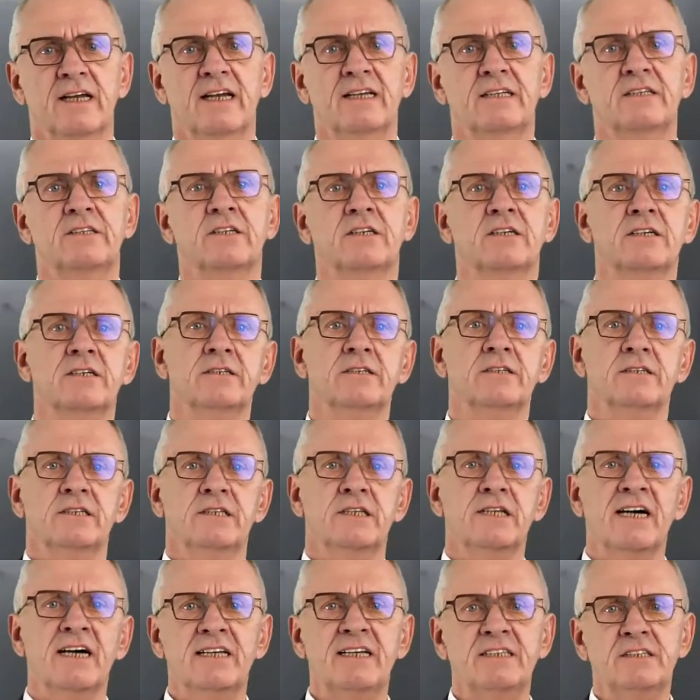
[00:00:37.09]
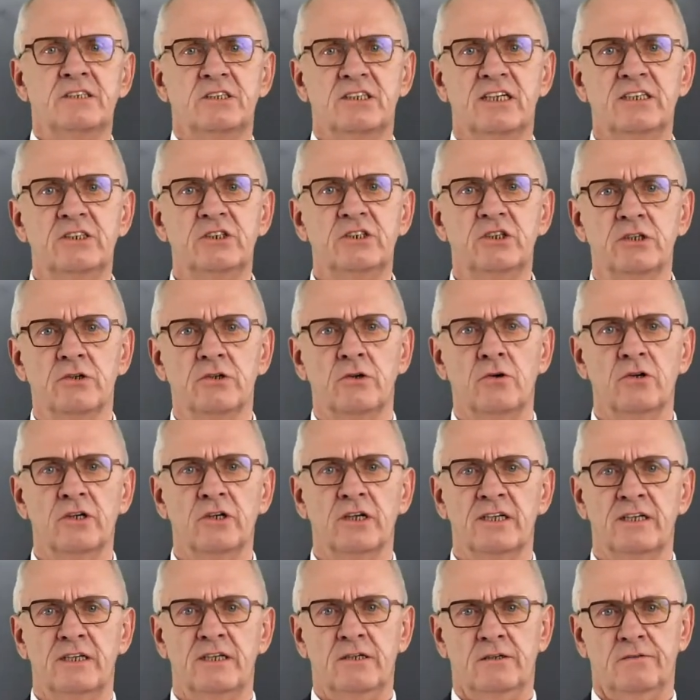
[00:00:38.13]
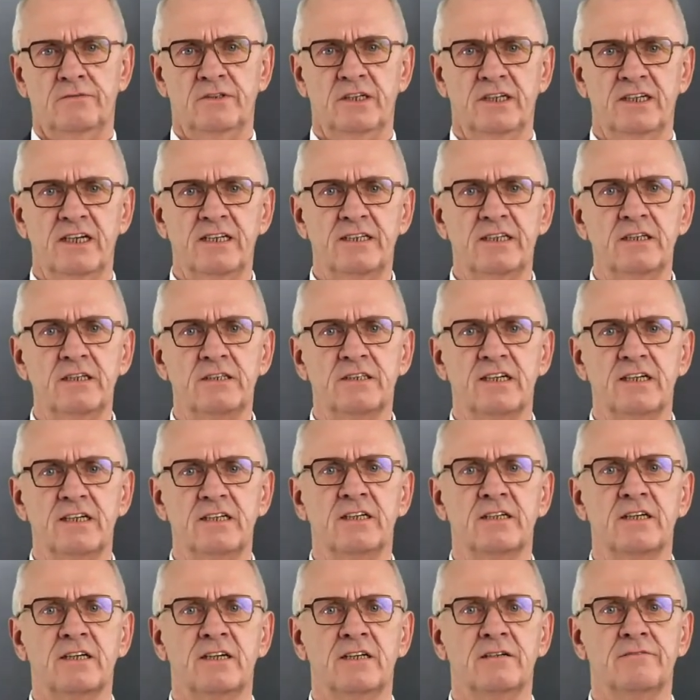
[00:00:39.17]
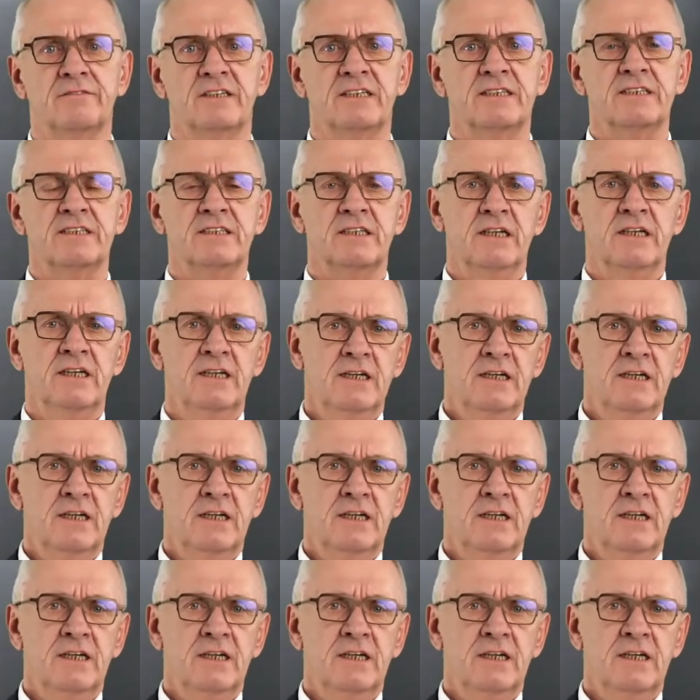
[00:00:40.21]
at the ninth session already of the Getting Technical event.